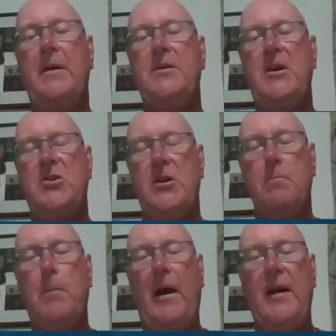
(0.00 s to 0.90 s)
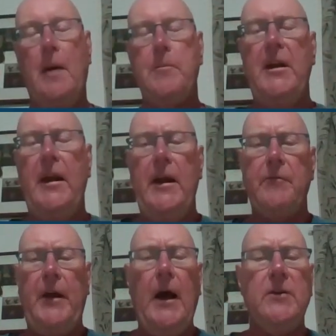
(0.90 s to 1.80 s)
the condition, but I mean, you're
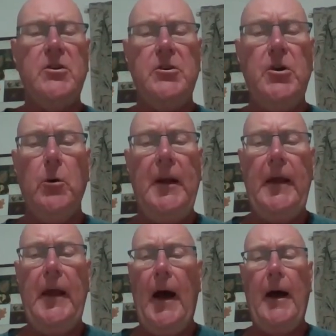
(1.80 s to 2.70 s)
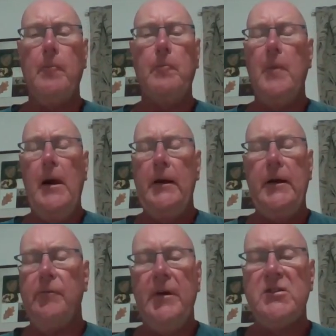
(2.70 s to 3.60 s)
never going to do any harm
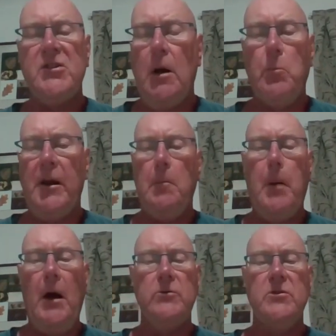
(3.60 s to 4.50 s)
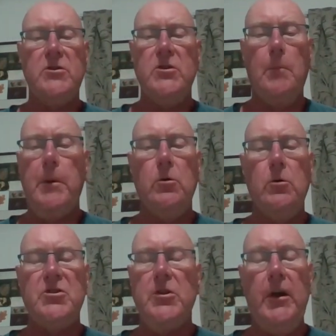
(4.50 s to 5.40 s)
giving someone a potent
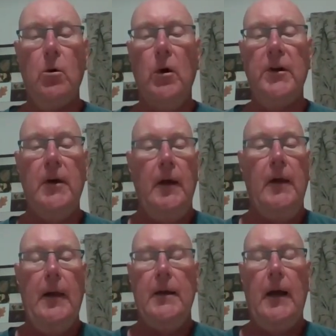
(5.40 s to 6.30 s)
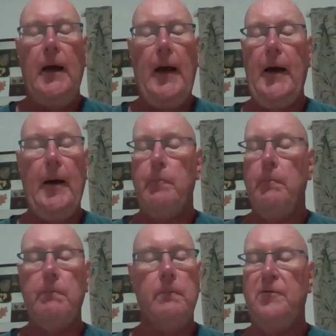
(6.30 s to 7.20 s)
topical steroid
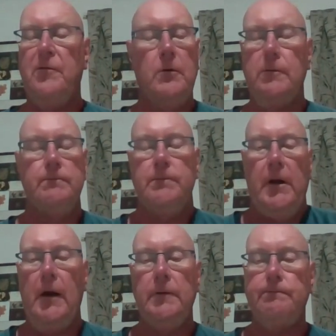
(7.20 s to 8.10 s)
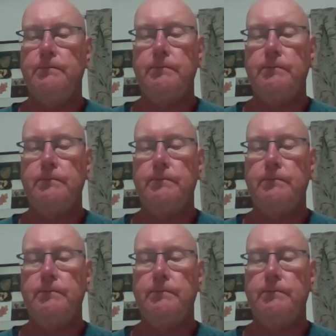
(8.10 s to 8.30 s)
for, you know,